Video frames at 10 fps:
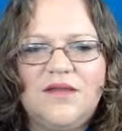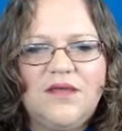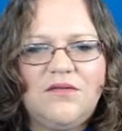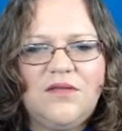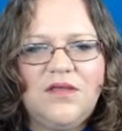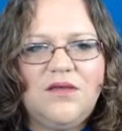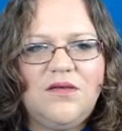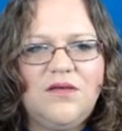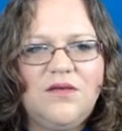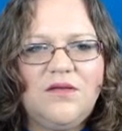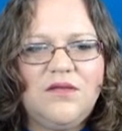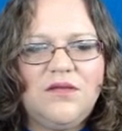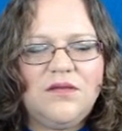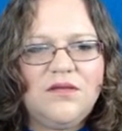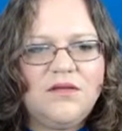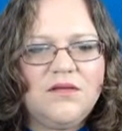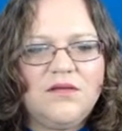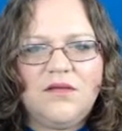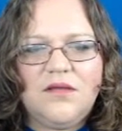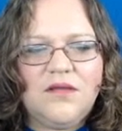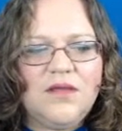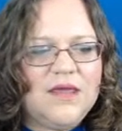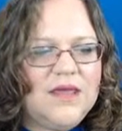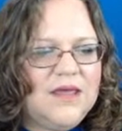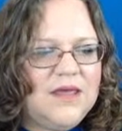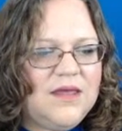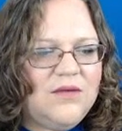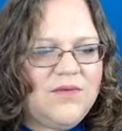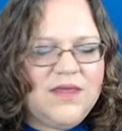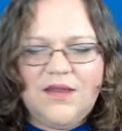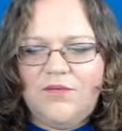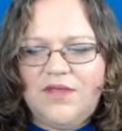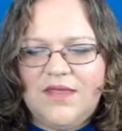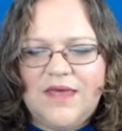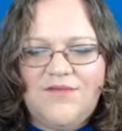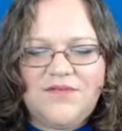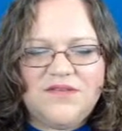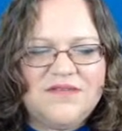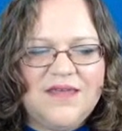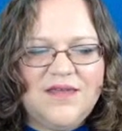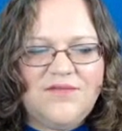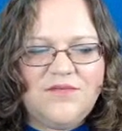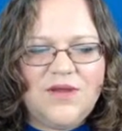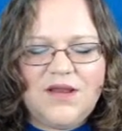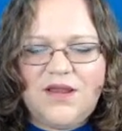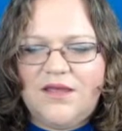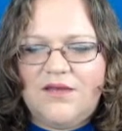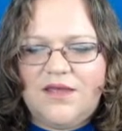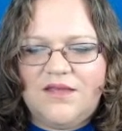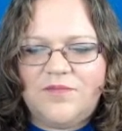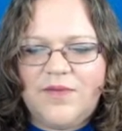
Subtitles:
download. And we have it saved right now as